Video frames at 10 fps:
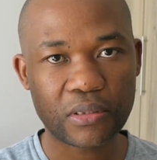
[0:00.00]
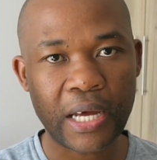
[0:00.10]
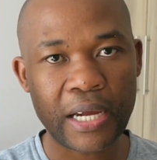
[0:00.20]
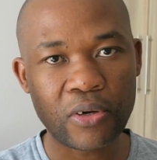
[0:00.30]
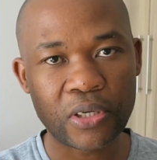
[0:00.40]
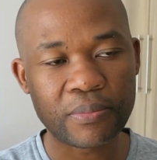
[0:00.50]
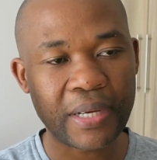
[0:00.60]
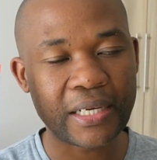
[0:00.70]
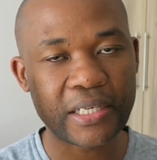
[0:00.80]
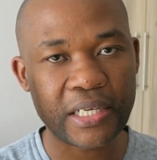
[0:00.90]
I got
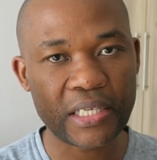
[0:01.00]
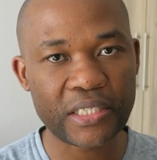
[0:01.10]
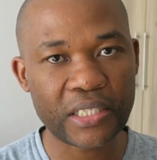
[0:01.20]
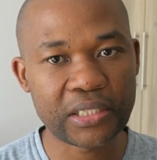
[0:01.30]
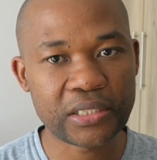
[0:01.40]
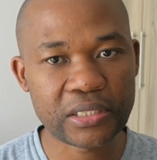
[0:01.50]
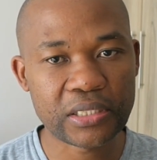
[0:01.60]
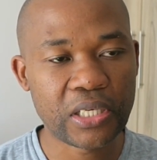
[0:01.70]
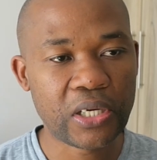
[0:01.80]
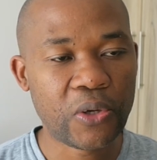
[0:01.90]
my credentials
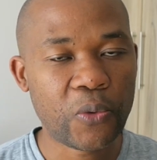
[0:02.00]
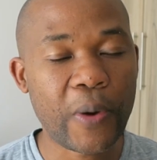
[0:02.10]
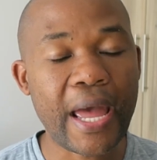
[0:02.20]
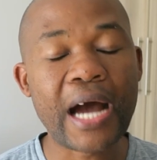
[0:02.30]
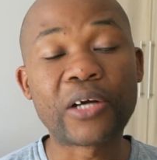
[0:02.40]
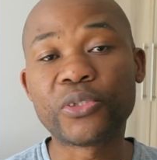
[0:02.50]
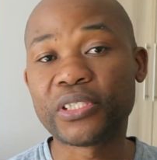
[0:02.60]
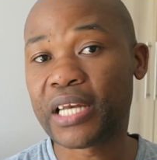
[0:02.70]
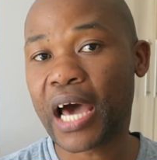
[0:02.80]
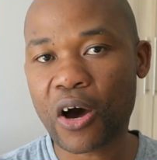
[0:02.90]
where I could
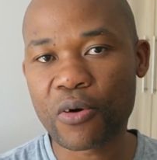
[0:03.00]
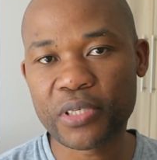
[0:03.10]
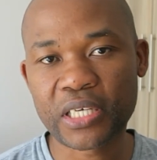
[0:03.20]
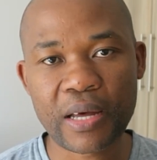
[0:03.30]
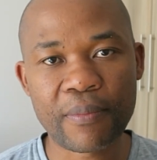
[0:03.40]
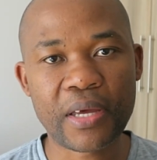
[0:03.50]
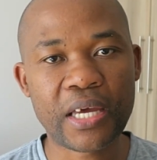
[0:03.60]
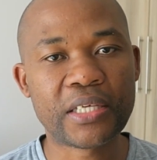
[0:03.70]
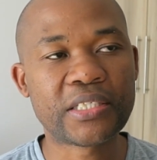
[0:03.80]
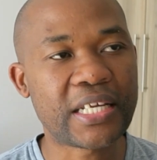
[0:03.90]
now become
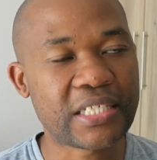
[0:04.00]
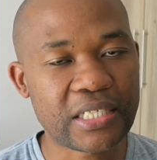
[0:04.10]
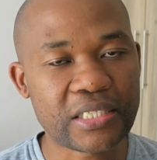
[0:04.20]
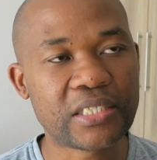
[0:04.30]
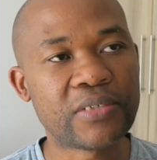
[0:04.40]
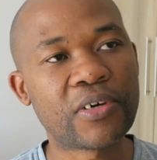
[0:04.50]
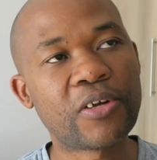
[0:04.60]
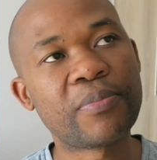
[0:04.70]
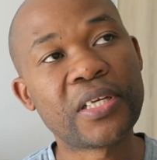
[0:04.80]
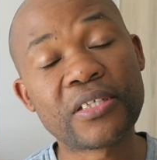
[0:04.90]
a chartered
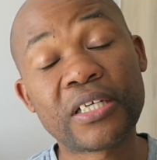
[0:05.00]
development